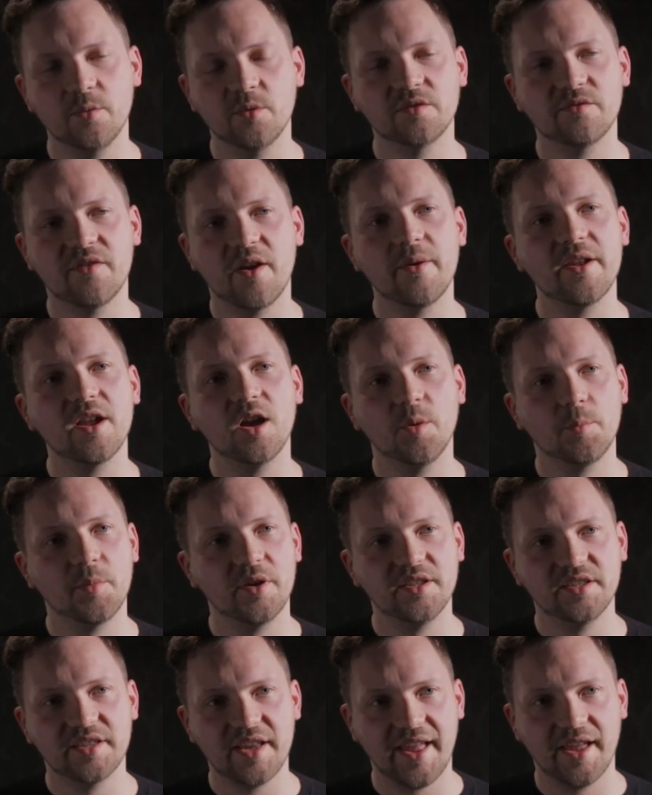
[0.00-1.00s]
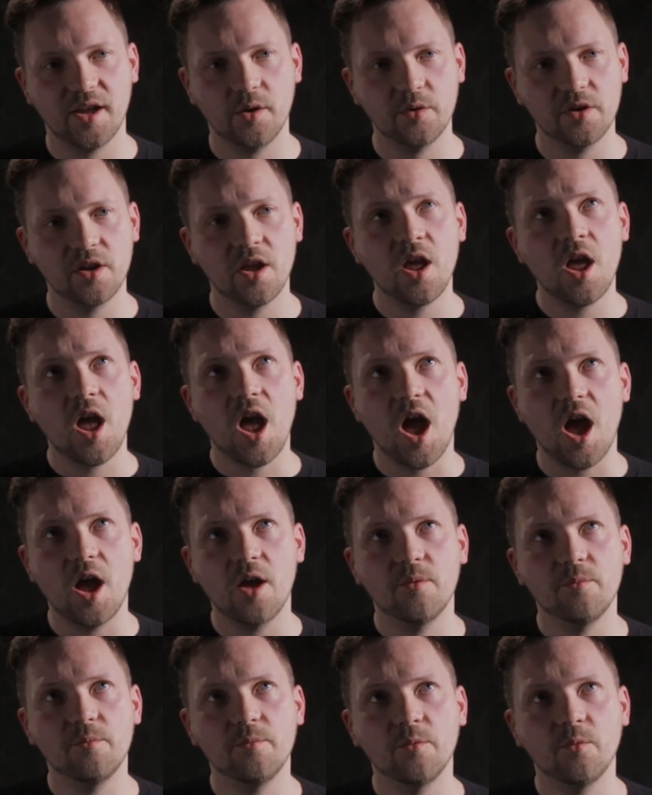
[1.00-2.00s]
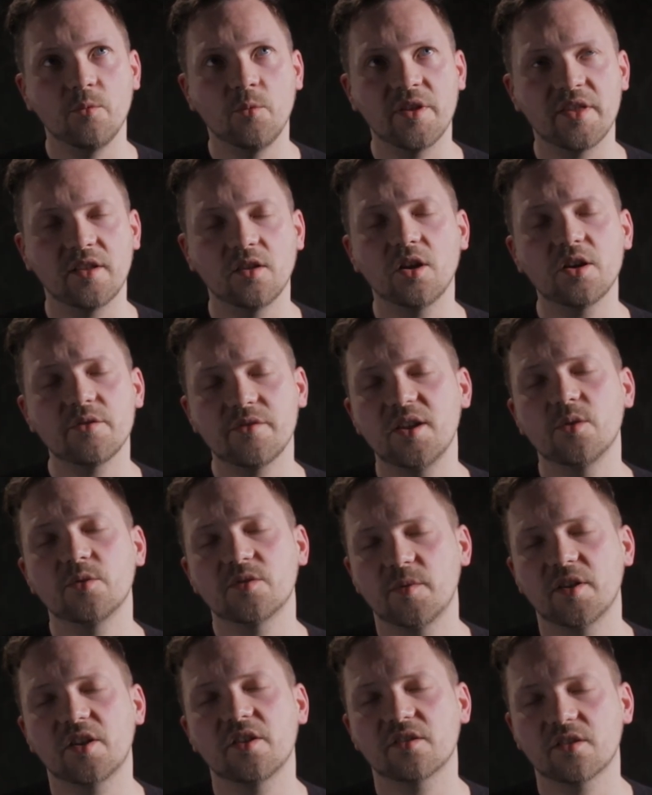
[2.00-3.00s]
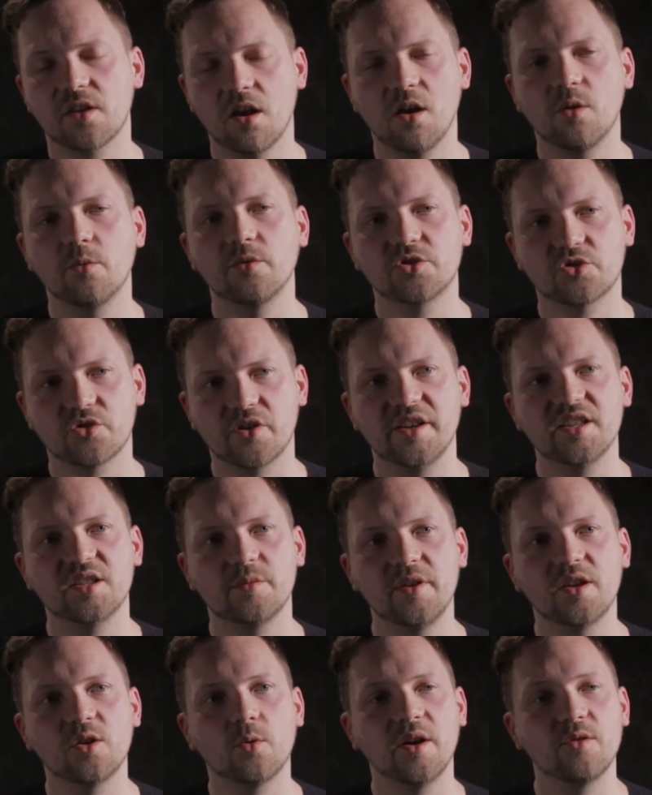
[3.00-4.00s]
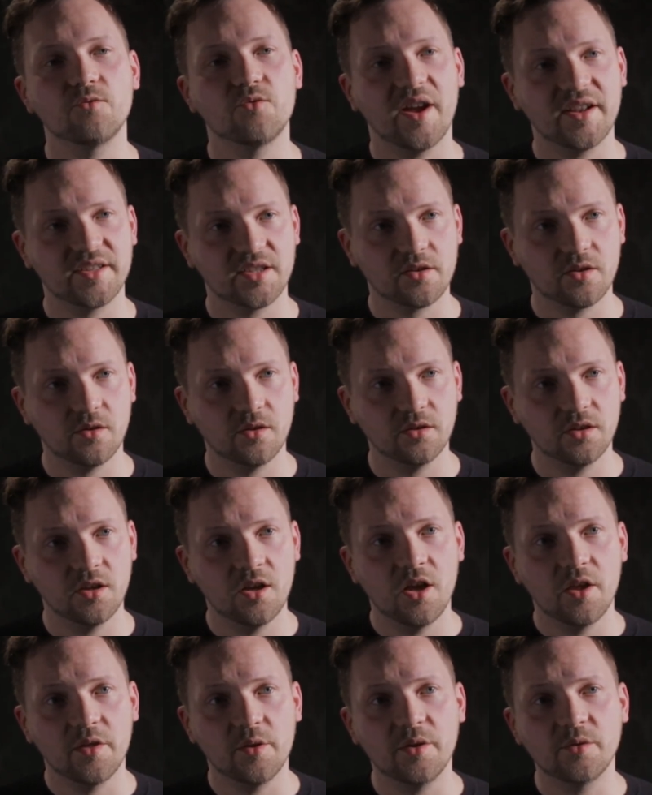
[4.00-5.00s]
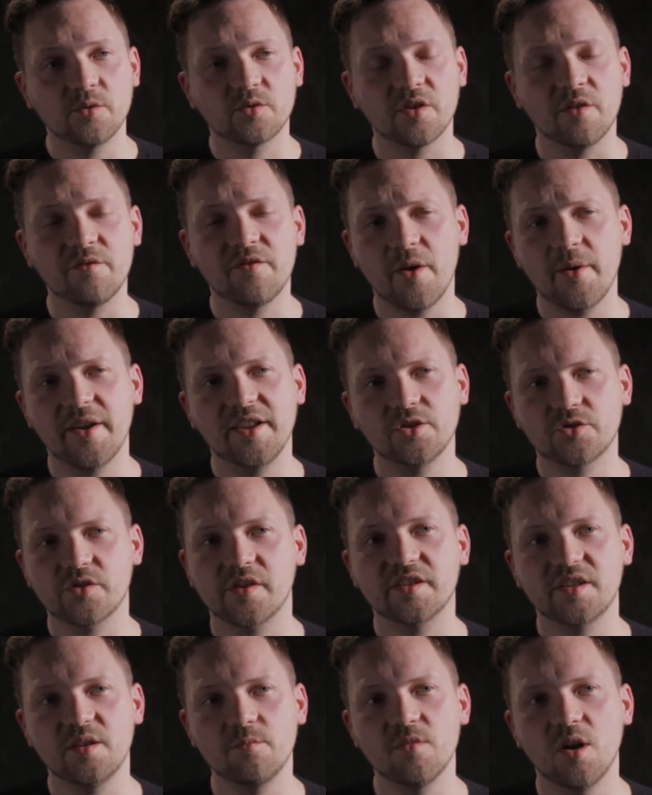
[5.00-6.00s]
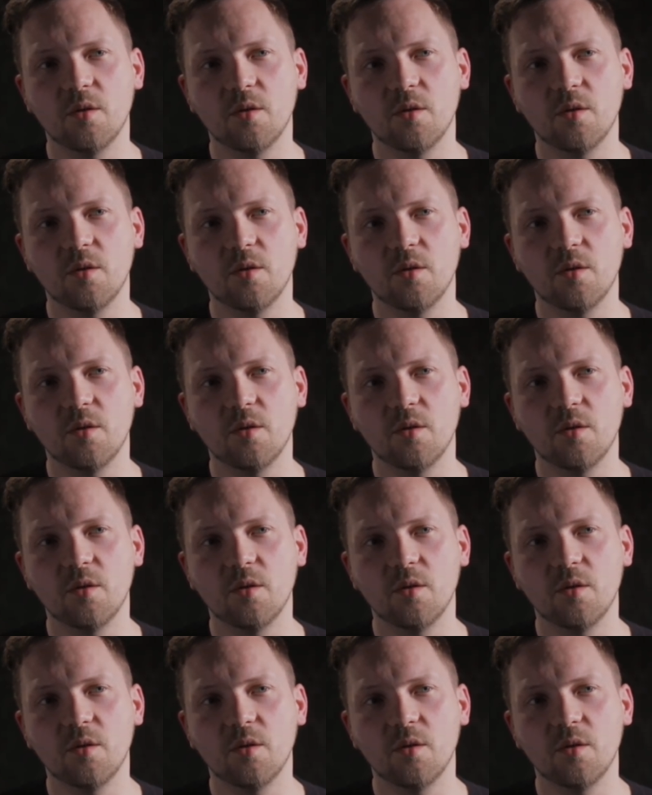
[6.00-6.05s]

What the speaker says: It was very up and down. With a lot of it was because Karl was trying to be quite radical. There was a very interesting